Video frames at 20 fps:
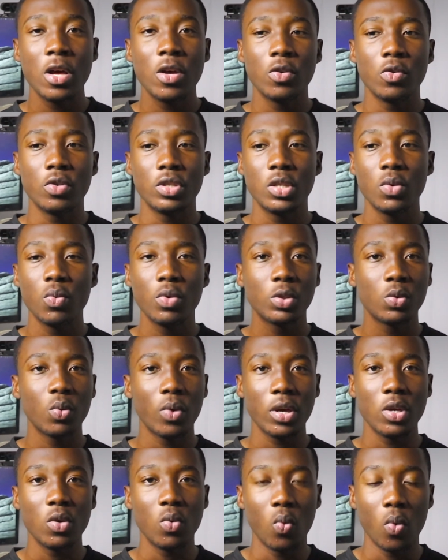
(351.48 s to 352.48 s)
to see which
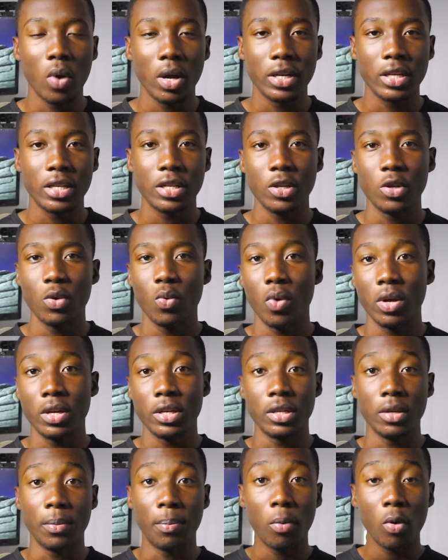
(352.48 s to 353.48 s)
one you want. Do you
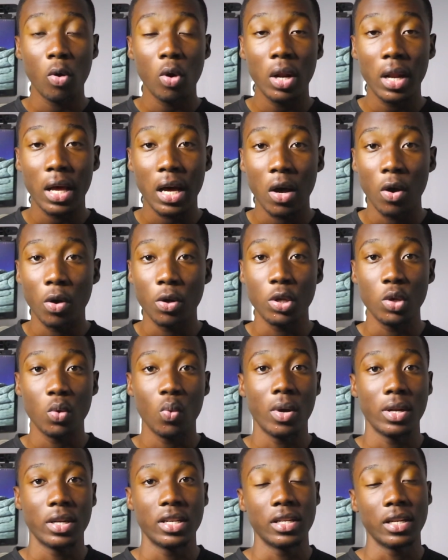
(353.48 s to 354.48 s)
want the Polarr or do you
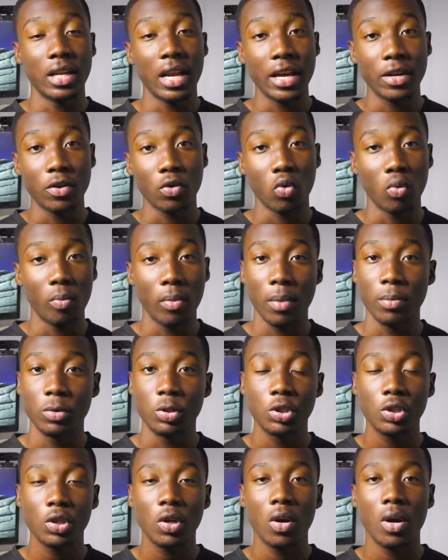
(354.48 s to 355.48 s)
want the Lightroom? I'm
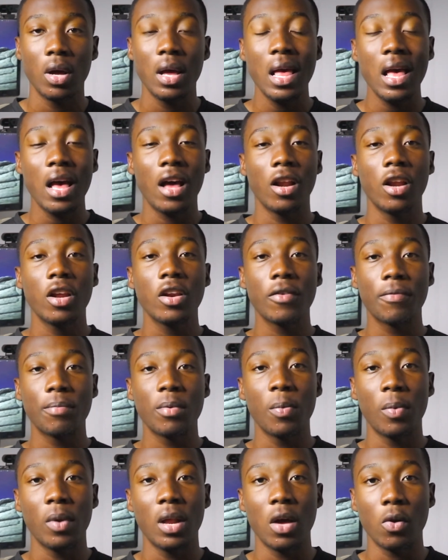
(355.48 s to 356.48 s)
sure a lot of
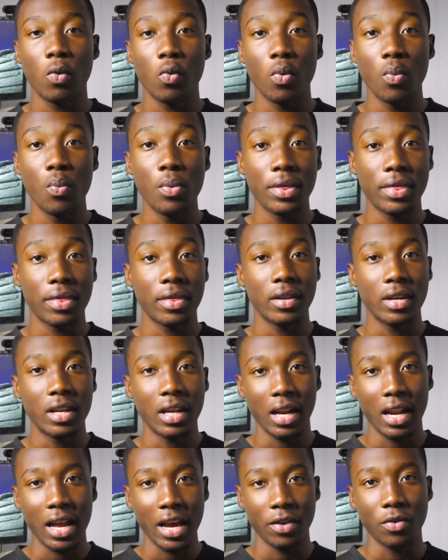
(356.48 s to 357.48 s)
people are going with the
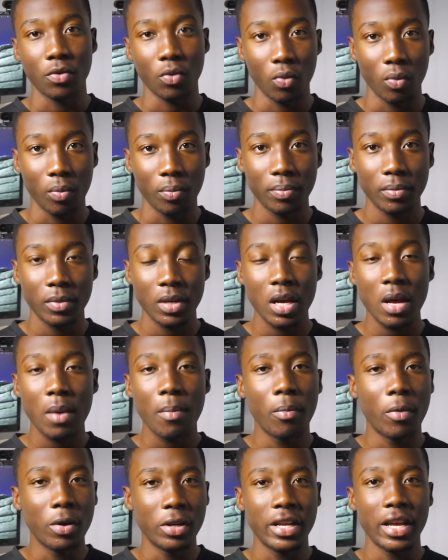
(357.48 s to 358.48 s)
Lightroom.
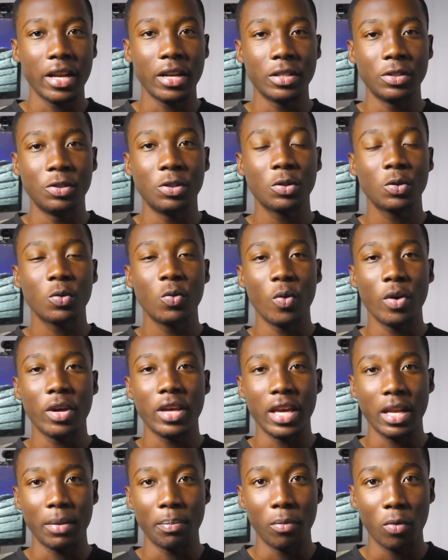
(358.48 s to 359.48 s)
But then just go
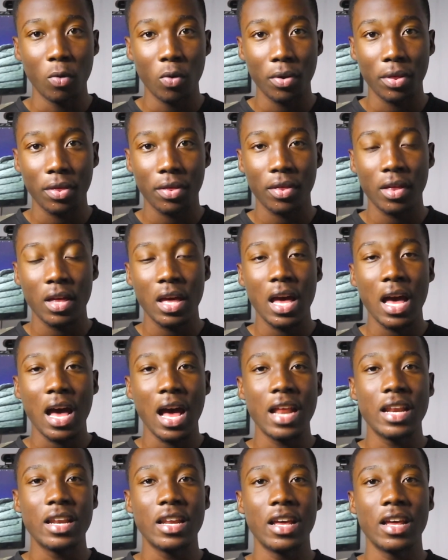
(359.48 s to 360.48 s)
get both
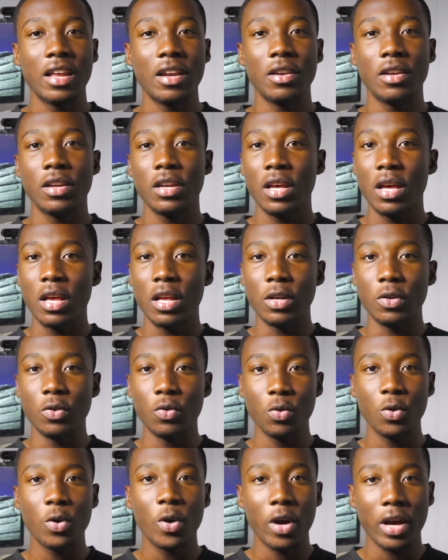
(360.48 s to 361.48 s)
and then do
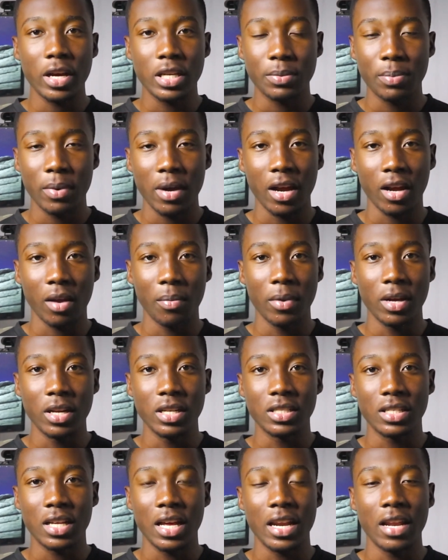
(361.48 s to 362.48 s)
your
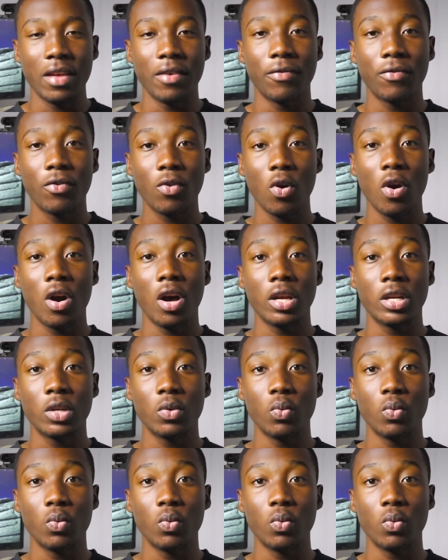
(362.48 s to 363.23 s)
experiments and then figure out